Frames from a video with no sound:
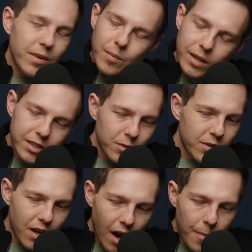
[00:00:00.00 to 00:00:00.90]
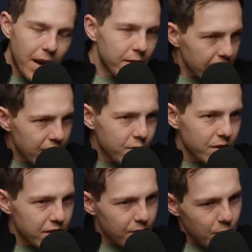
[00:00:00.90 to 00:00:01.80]
but I'm like, dude, the compound
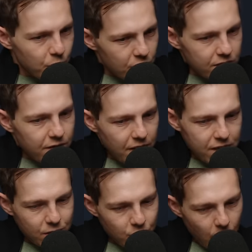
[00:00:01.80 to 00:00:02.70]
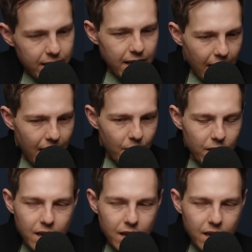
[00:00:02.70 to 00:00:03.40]
interest. If you just invested right now,